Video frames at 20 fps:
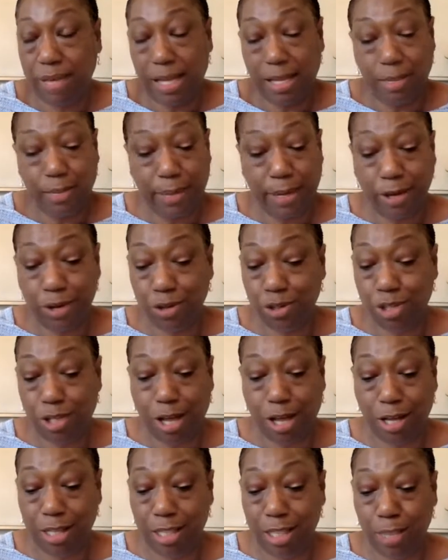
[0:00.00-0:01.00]
Baker used to
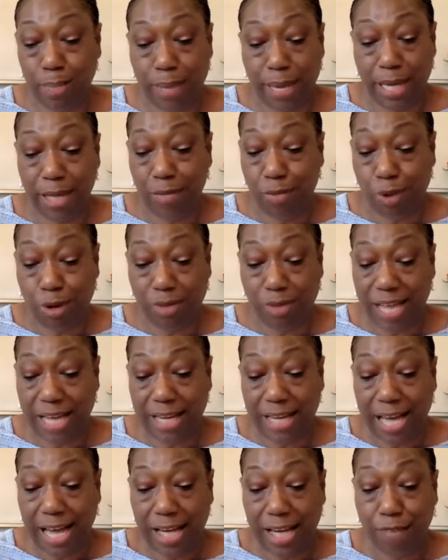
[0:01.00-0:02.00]
call it spade work. That
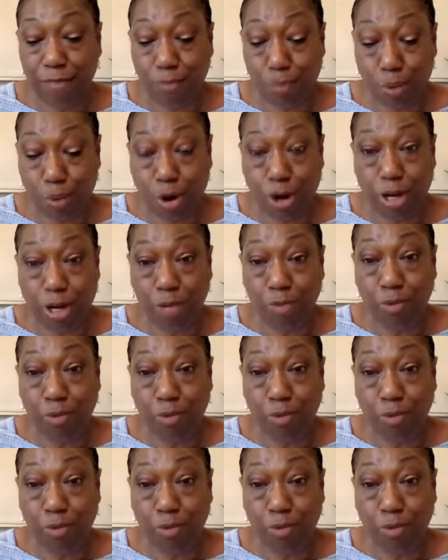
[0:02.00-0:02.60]
kind of work